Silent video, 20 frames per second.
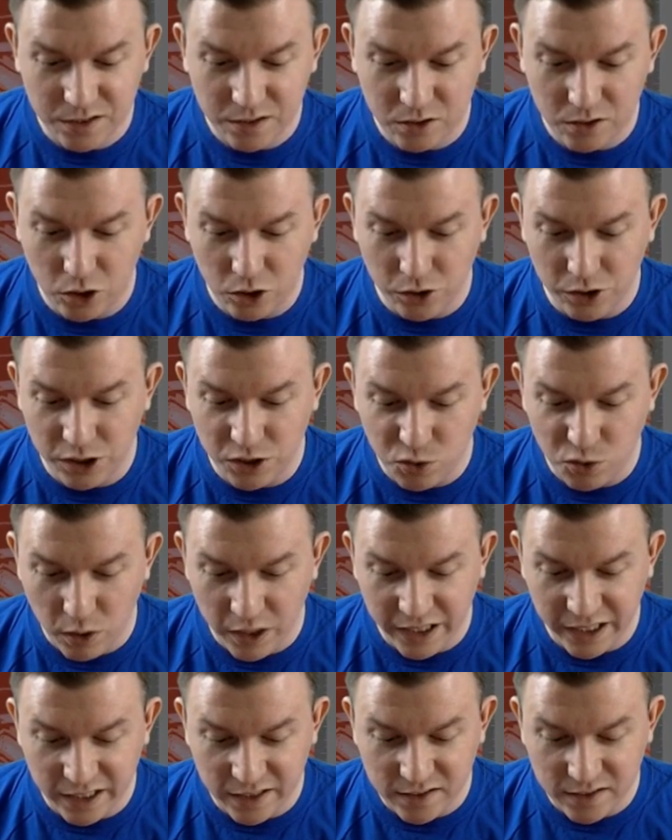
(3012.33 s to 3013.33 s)
early
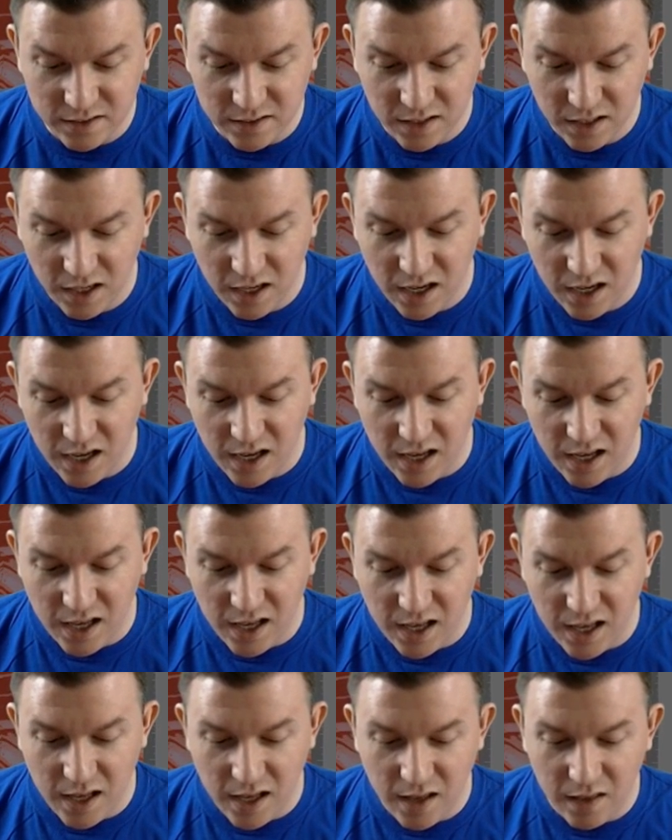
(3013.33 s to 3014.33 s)
20s,
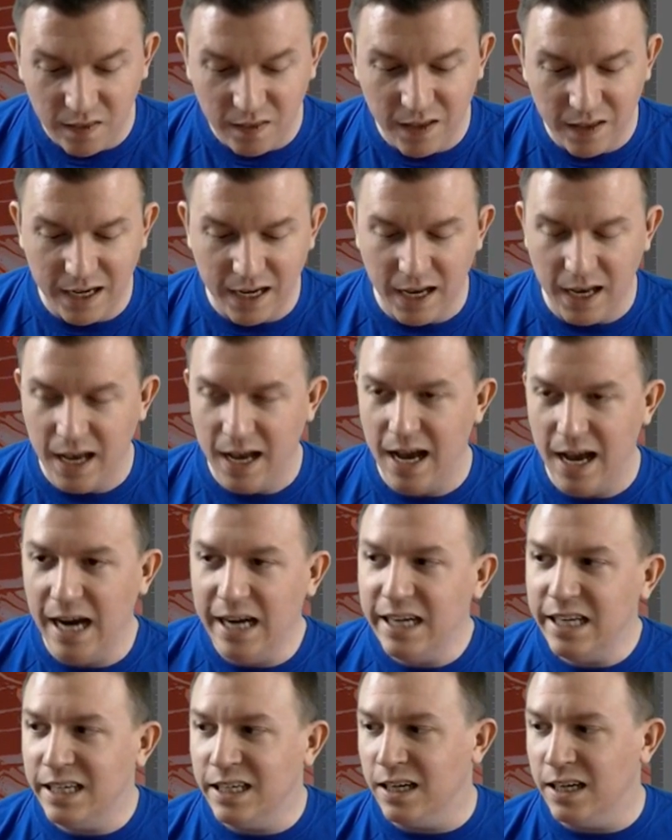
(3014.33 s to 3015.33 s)
like I
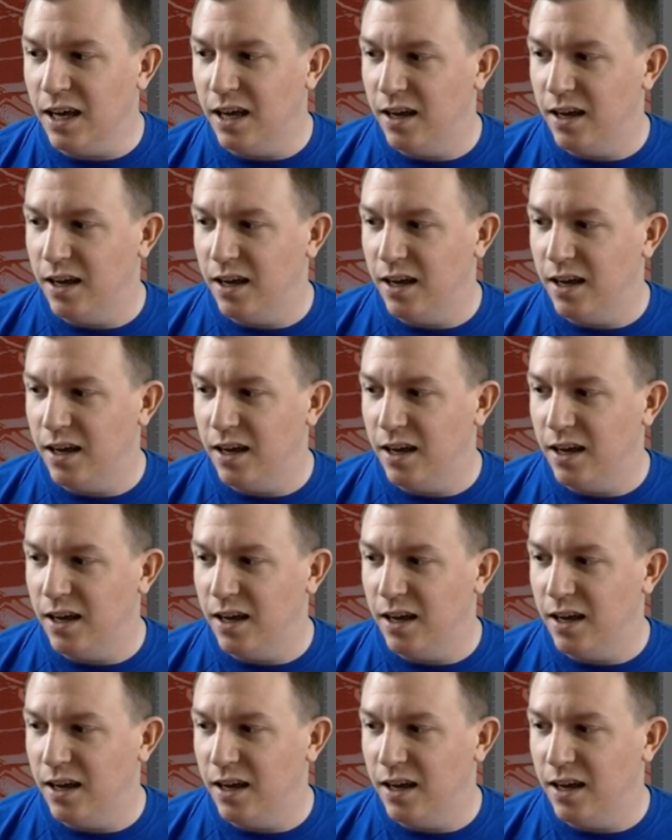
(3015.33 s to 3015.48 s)
didn't